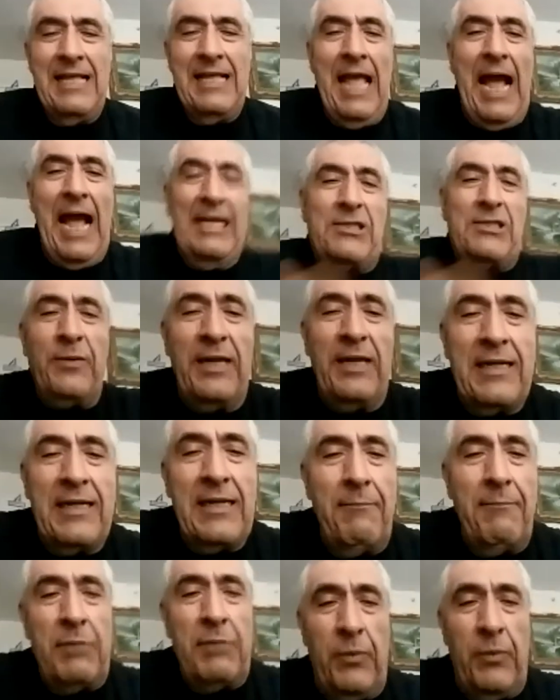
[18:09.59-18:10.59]
I swear,
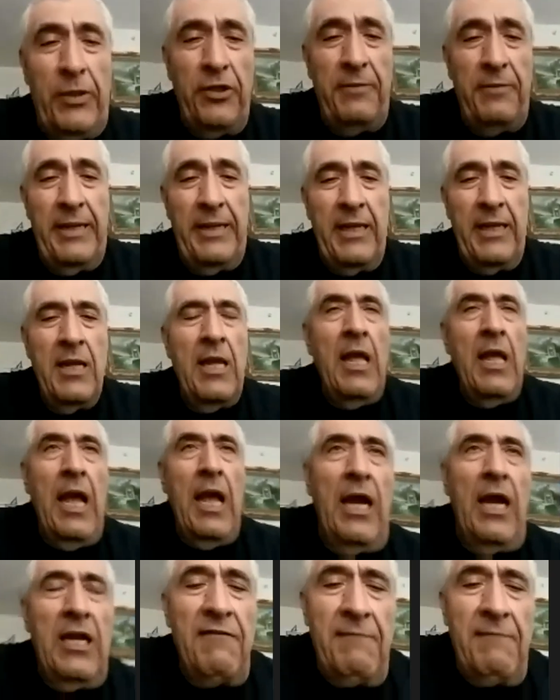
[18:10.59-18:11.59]
between you and me, I
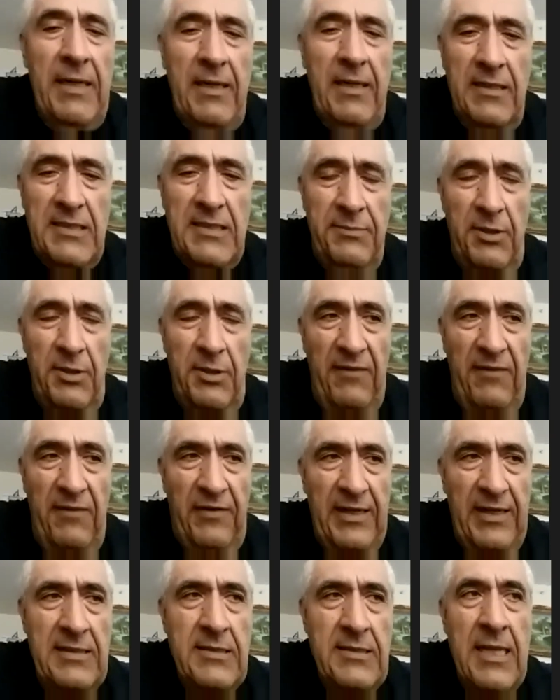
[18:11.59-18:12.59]
love my customer, my
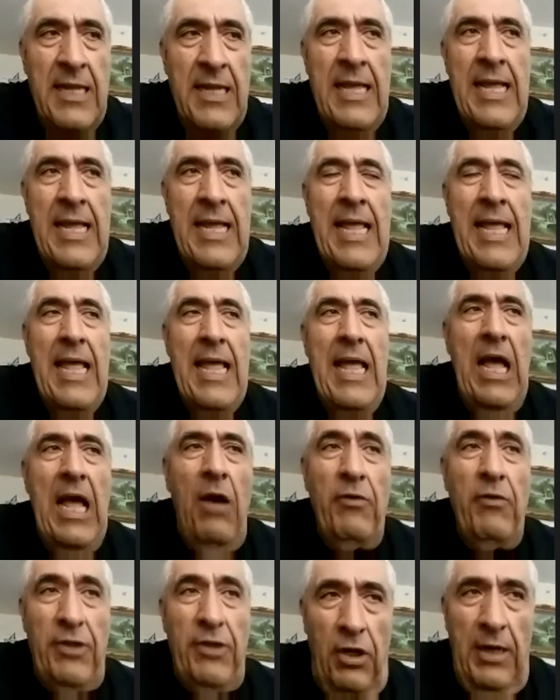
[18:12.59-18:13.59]
friend.
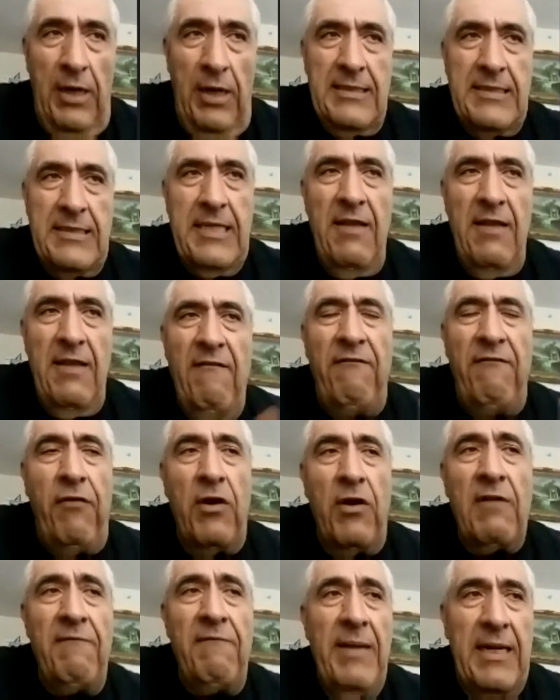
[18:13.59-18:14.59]
With all honesty, four
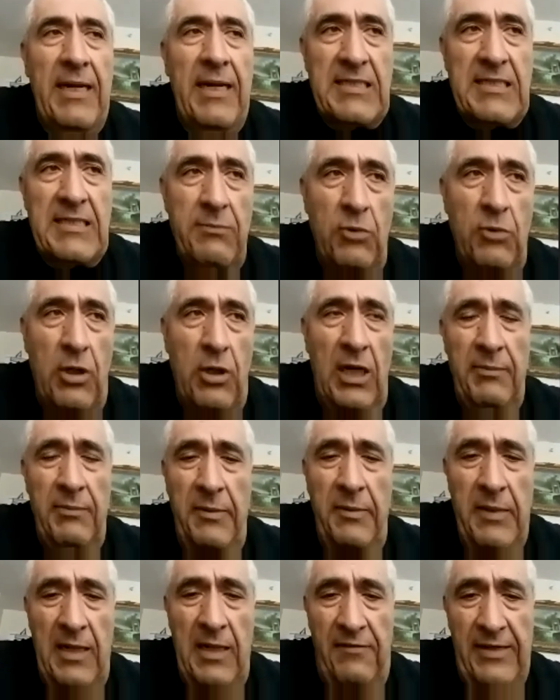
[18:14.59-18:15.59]
of my customers were calling me in
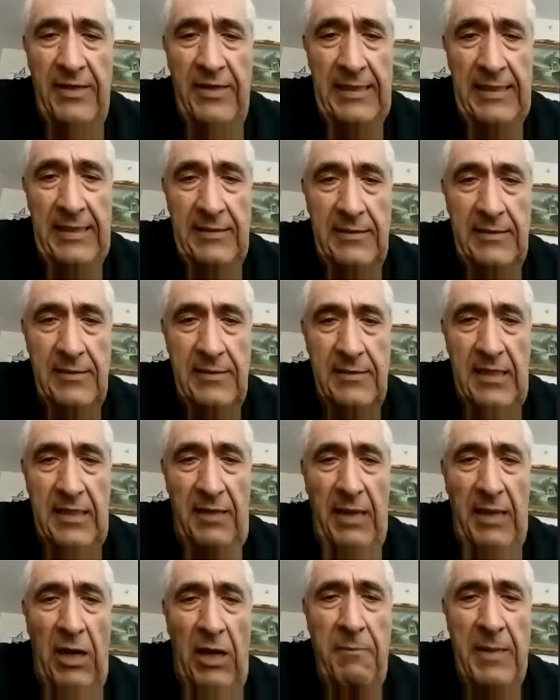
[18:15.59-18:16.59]
the middle of the night telling
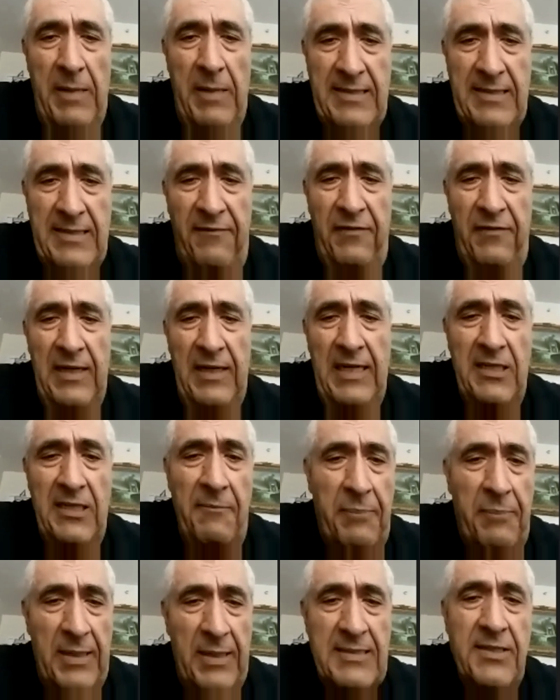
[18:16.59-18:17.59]
me how bad they're feeling,
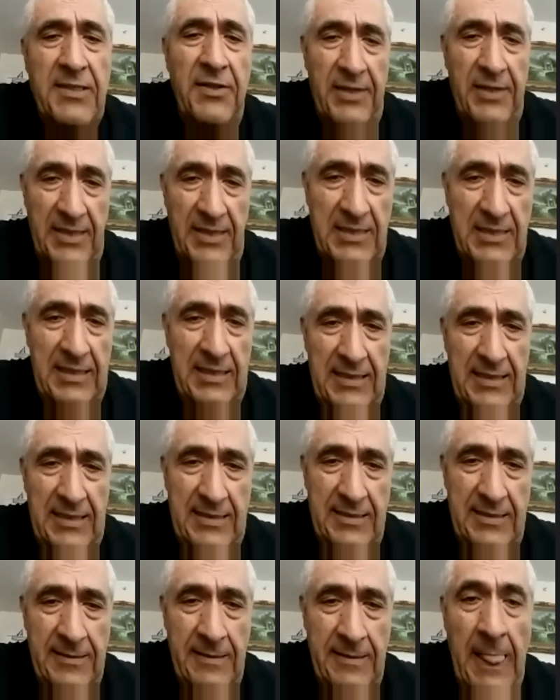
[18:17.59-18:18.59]
depressed, and things like this.
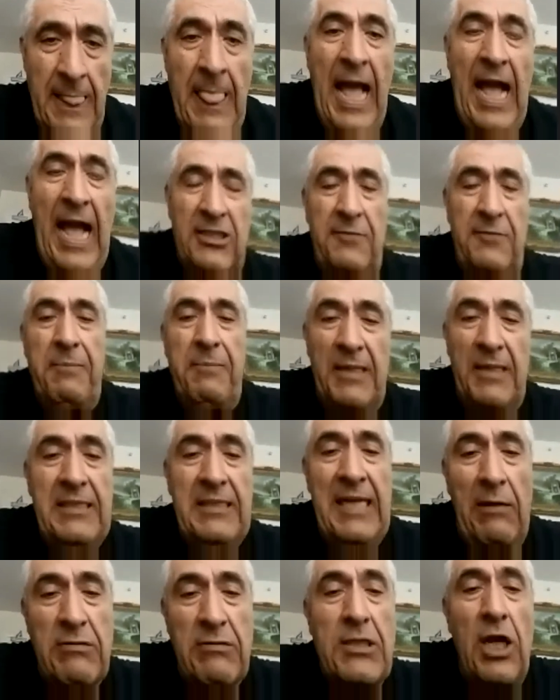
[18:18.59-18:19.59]
Actually,
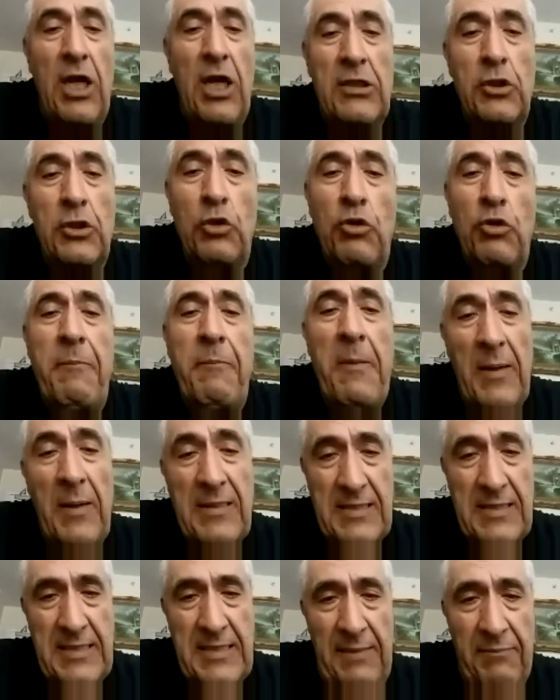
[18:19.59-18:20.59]
practically, I was talking to two people at
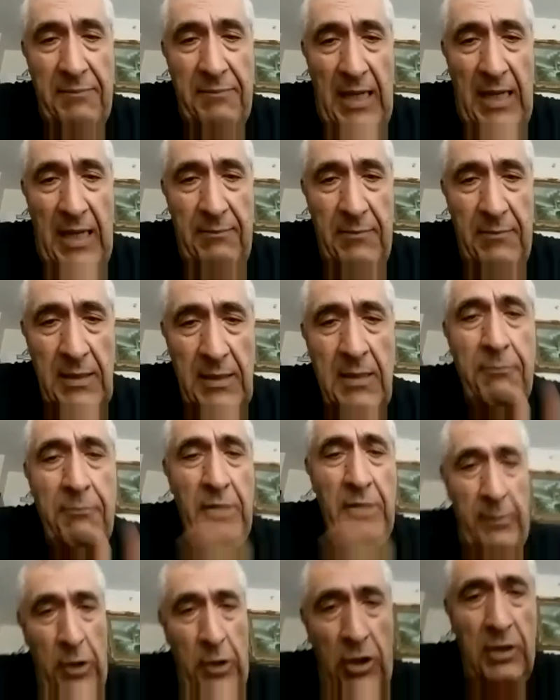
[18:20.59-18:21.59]
the same time. Put
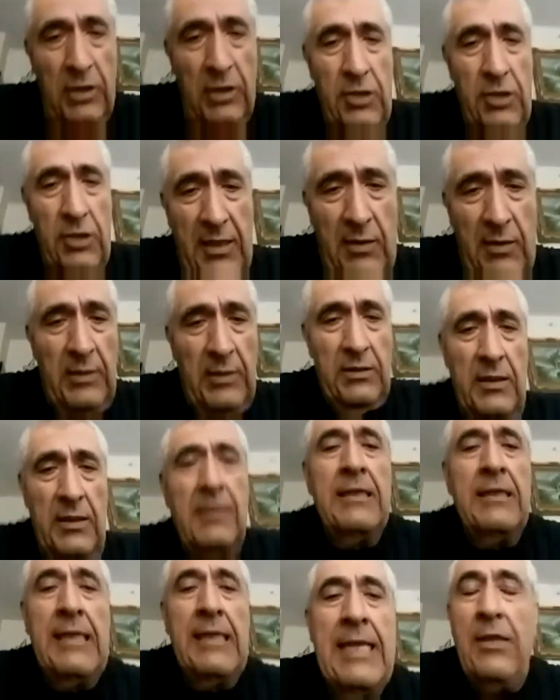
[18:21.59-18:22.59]
on hold, put another one.
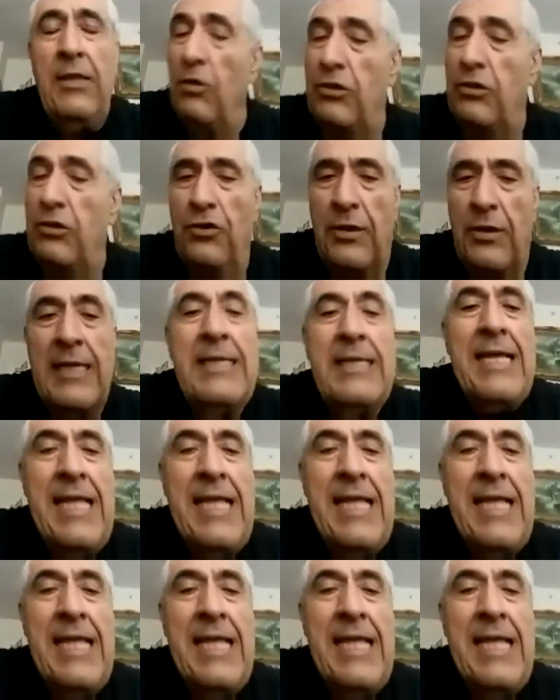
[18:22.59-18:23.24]
No joke.